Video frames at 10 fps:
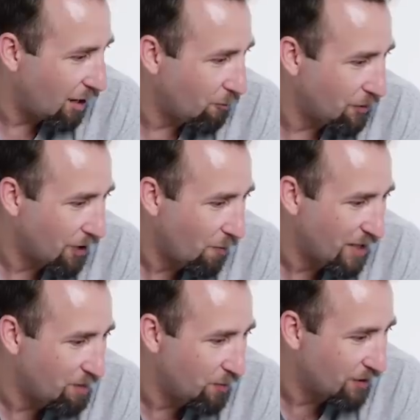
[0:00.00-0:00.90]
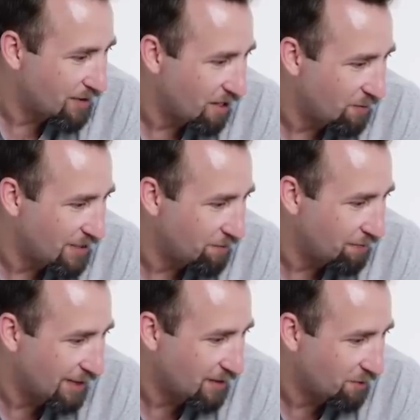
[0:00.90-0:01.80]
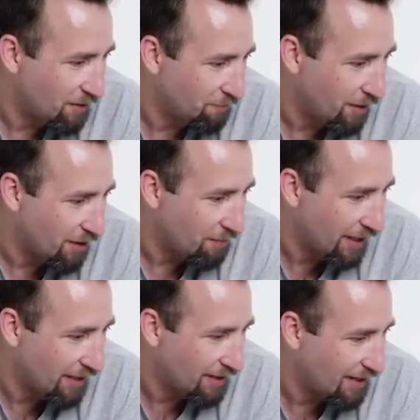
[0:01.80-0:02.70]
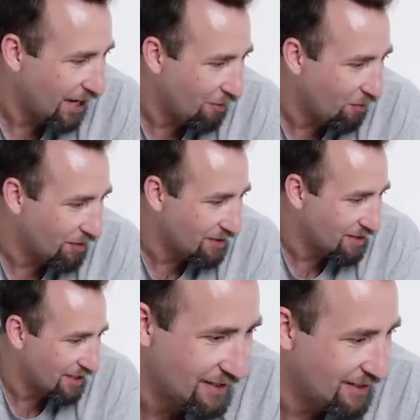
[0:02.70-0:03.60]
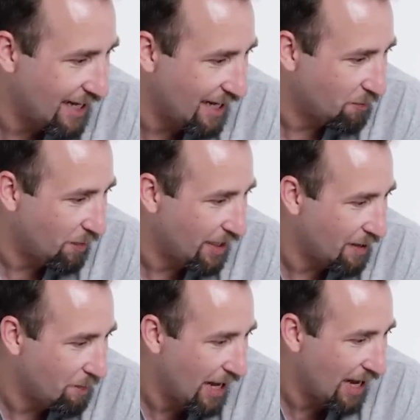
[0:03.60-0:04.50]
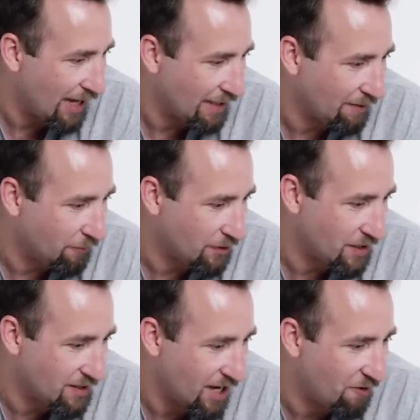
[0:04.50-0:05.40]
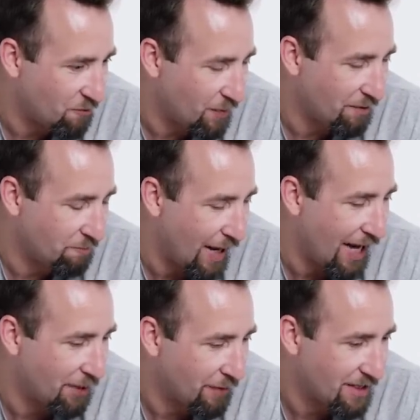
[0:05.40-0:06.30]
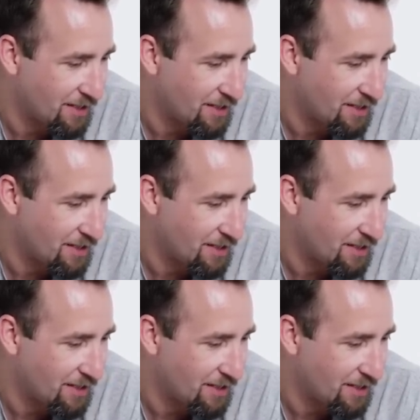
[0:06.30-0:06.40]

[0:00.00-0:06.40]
I wonder how many bullets have been deflected by the frying pan. Now I want death by pan versus saved by pan